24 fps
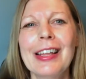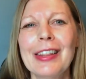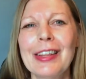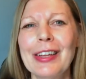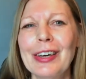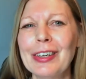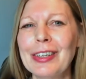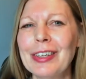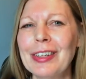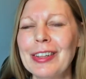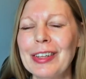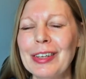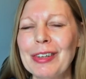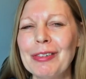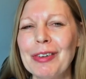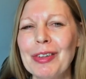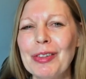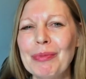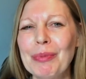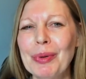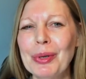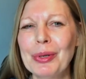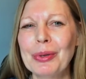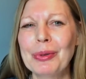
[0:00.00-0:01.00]
The only thing
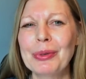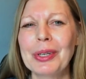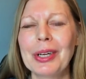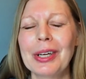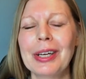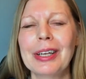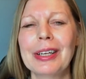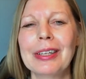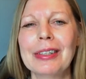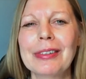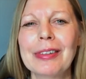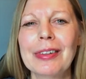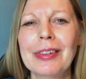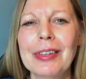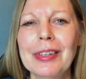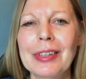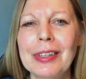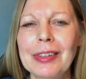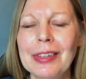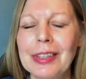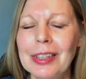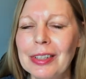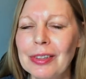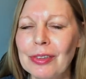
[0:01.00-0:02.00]
with Mood is
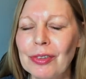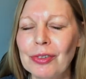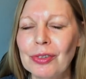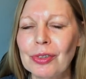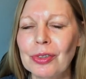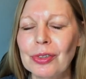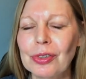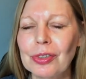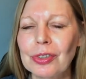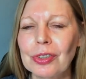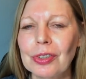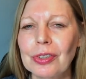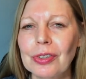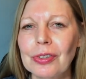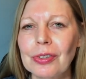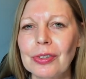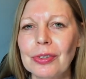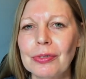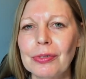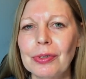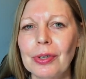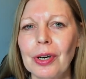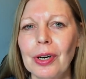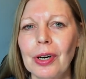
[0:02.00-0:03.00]
that the
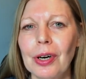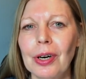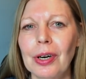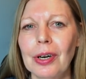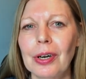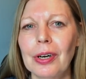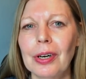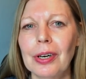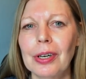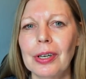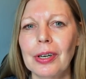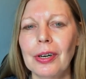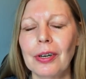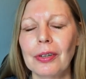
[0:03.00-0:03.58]
instructions for